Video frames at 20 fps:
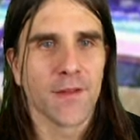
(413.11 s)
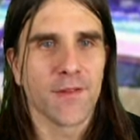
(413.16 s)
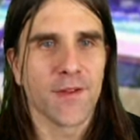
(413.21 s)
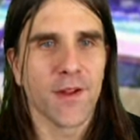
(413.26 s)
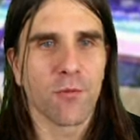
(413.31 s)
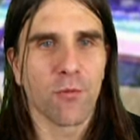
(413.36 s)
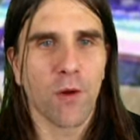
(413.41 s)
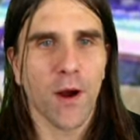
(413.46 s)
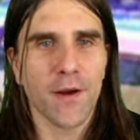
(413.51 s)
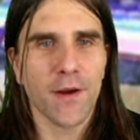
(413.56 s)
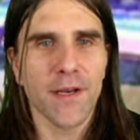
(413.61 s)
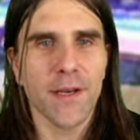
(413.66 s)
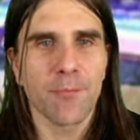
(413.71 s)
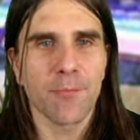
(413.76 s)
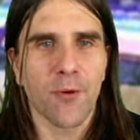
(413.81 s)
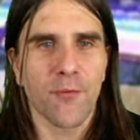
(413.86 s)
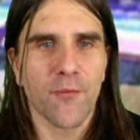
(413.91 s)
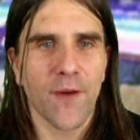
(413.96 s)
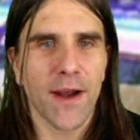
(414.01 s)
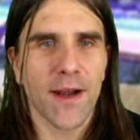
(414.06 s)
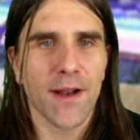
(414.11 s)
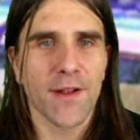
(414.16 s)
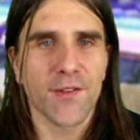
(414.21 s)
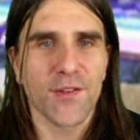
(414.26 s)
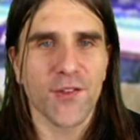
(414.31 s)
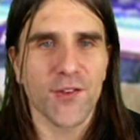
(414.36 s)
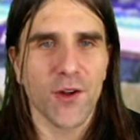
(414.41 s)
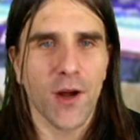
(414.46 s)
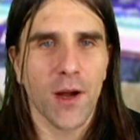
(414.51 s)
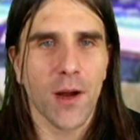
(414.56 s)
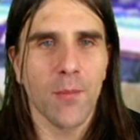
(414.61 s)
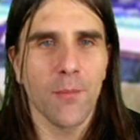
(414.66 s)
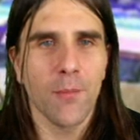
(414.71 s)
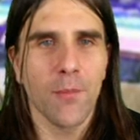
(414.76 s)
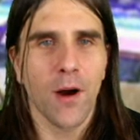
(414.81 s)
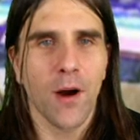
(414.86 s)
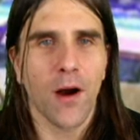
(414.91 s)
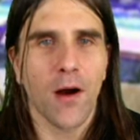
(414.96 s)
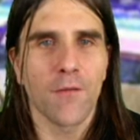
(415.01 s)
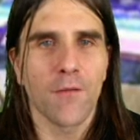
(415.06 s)
DeRugney provided
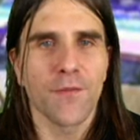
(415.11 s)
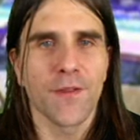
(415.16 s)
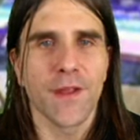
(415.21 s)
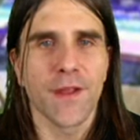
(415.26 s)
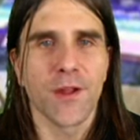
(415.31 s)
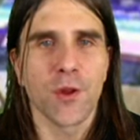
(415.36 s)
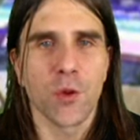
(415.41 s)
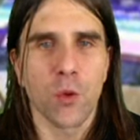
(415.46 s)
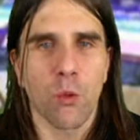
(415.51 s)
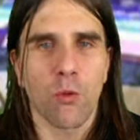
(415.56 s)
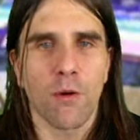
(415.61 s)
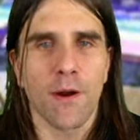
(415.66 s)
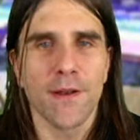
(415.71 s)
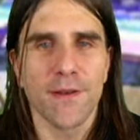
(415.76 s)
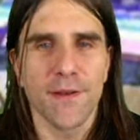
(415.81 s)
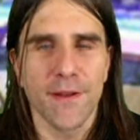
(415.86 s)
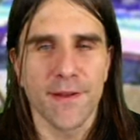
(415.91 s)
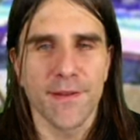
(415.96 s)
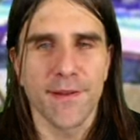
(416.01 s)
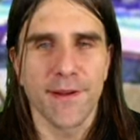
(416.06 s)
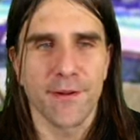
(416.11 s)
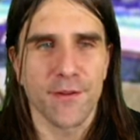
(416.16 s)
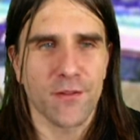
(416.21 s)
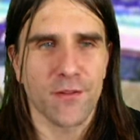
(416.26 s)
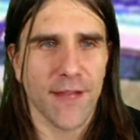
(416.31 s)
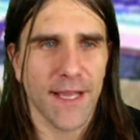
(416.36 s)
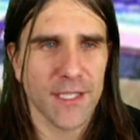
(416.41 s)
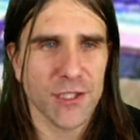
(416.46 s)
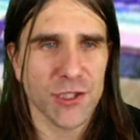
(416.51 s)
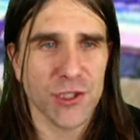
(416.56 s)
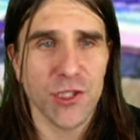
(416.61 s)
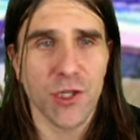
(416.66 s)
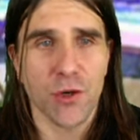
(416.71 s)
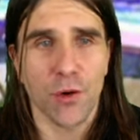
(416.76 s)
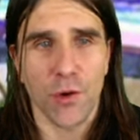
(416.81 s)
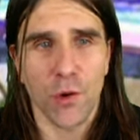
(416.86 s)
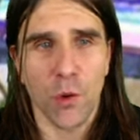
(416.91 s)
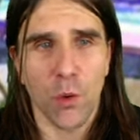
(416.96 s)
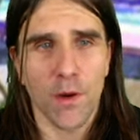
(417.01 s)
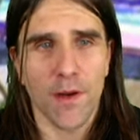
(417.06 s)
some of the glory details last year.
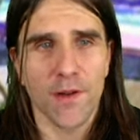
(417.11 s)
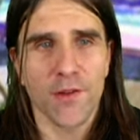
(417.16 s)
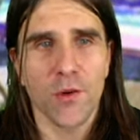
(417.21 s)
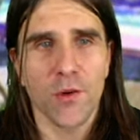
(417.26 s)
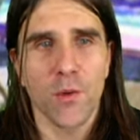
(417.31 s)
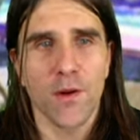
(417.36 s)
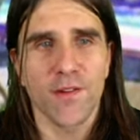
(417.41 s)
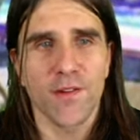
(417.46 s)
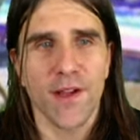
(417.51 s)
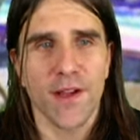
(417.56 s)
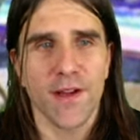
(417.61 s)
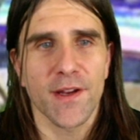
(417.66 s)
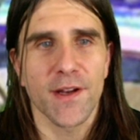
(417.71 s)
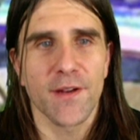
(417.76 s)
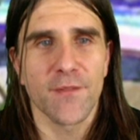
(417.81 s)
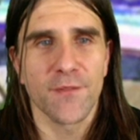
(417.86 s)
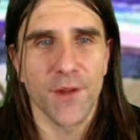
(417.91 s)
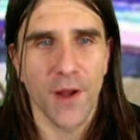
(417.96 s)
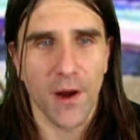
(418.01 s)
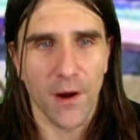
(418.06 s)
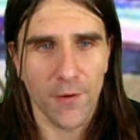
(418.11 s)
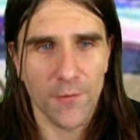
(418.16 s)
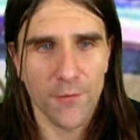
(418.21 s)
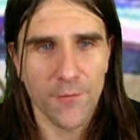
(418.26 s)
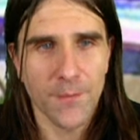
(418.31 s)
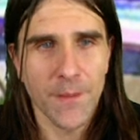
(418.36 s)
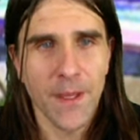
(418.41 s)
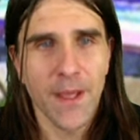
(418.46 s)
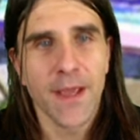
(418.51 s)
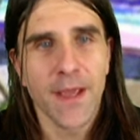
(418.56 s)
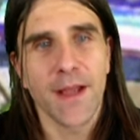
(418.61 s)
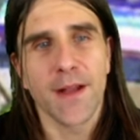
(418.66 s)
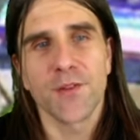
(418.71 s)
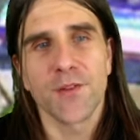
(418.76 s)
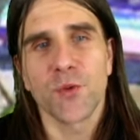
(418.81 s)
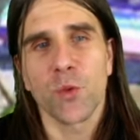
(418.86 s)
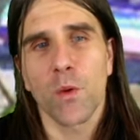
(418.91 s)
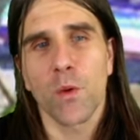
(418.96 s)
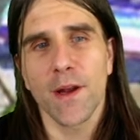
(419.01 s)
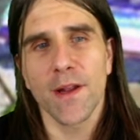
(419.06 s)
According to Executive Gov, in
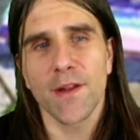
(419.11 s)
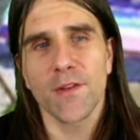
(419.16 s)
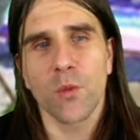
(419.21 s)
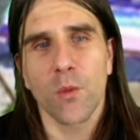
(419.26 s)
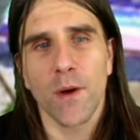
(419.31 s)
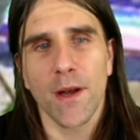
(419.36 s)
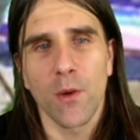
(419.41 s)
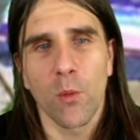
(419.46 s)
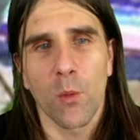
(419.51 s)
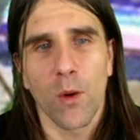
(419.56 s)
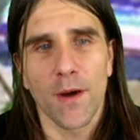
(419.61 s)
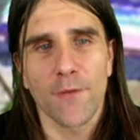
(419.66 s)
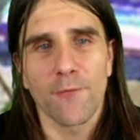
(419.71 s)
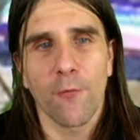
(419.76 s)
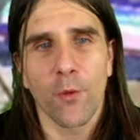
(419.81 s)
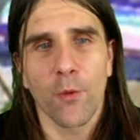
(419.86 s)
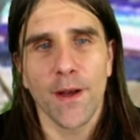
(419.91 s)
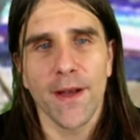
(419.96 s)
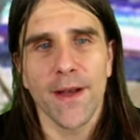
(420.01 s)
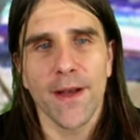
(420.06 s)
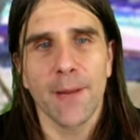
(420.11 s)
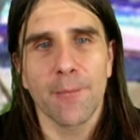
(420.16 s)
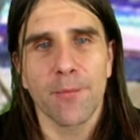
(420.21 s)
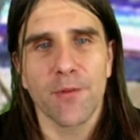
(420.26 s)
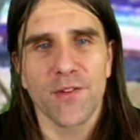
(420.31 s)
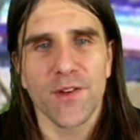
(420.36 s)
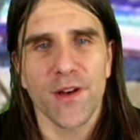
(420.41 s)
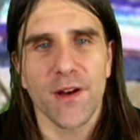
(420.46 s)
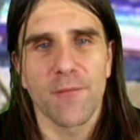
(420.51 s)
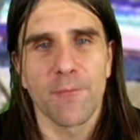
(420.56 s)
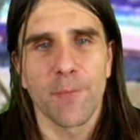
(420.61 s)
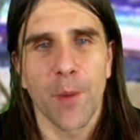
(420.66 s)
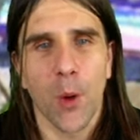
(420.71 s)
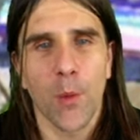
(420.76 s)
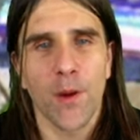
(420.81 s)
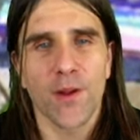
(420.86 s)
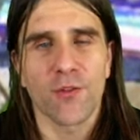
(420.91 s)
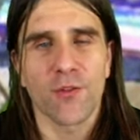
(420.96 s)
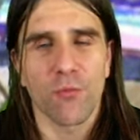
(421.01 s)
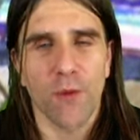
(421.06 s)
2021, 49% of
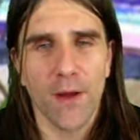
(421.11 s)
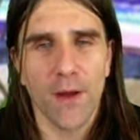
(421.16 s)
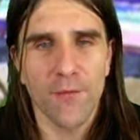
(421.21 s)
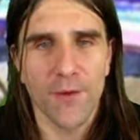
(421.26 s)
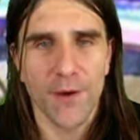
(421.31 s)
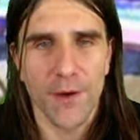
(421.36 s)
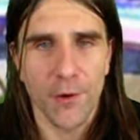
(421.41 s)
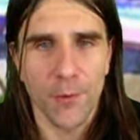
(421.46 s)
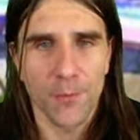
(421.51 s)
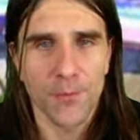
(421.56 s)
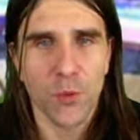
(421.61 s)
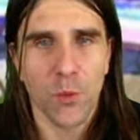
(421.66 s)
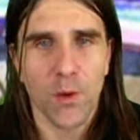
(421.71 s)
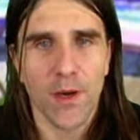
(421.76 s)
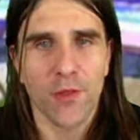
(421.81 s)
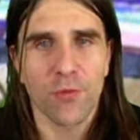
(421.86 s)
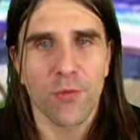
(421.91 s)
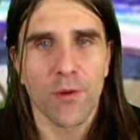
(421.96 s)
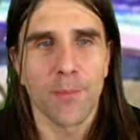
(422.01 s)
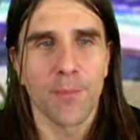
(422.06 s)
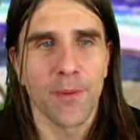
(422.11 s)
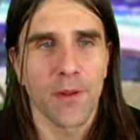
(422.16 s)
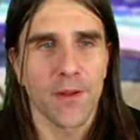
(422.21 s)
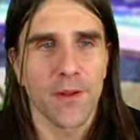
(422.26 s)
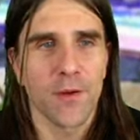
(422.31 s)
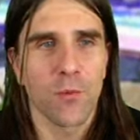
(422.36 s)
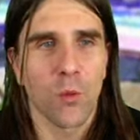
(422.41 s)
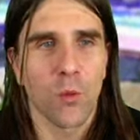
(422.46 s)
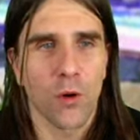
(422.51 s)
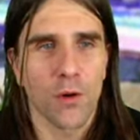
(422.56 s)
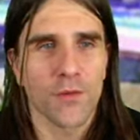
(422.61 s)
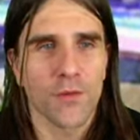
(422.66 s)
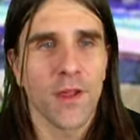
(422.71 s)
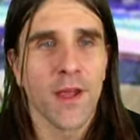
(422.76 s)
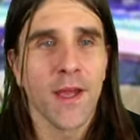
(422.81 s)
Boeing's revenue, 23 billion worth,